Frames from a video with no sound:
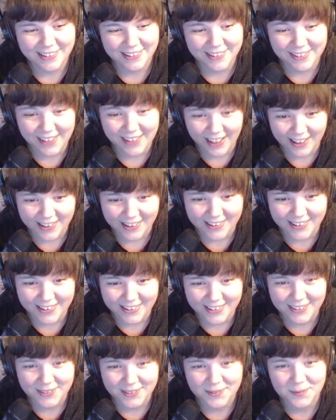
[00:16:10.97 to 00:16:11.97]

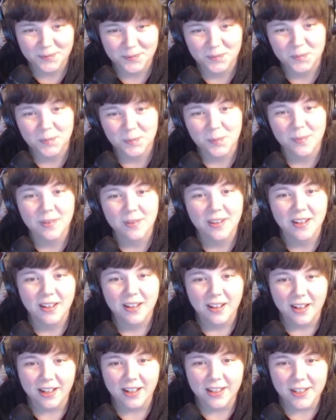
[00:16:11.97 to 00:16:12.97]
Exactly.
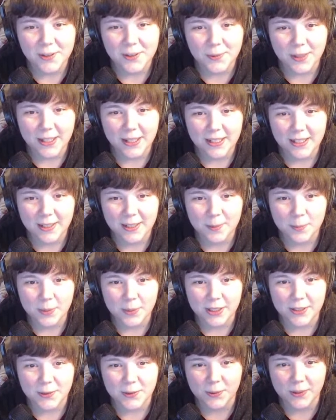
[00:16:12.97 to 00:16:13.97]
I like writing, but I
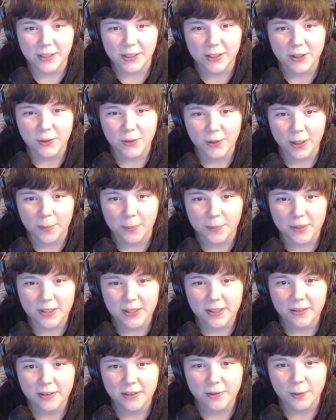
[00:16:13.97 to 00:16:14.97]
don't like
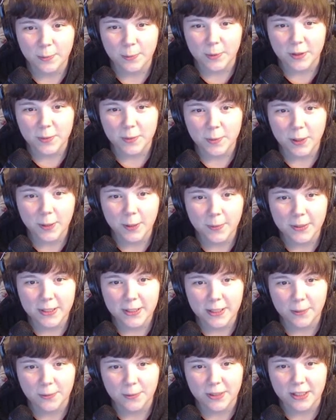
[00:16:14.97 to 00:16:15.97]
scripts, so I'm
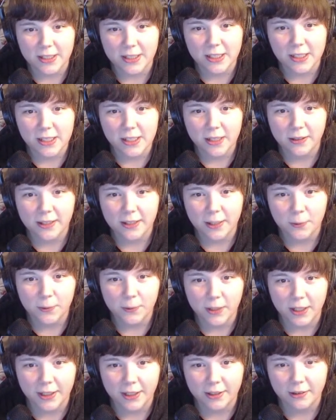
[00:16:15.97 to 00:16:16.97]
experimenting with a detailed
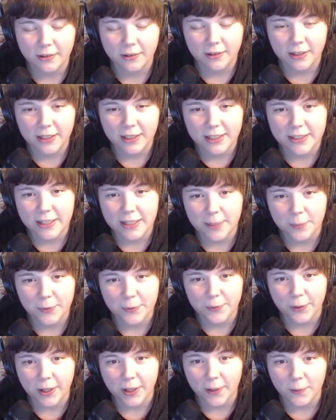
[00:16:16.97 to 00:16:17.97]
outline. Any tips
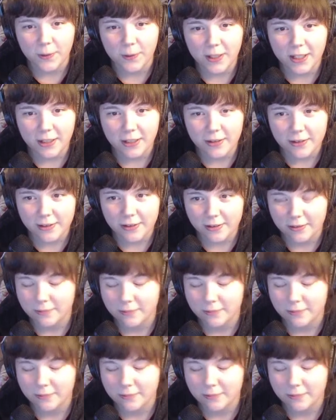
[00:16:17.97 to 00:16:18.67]
for outlines?